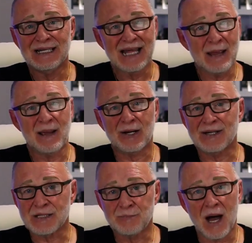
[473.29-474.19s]
Daymaker
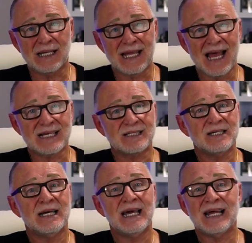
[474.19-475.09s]
has a podcast.
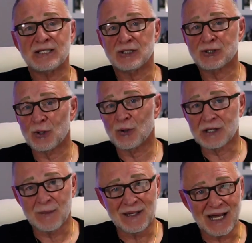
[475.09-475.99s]
It has a journal
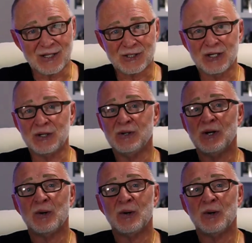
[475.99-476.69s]
coming out soon.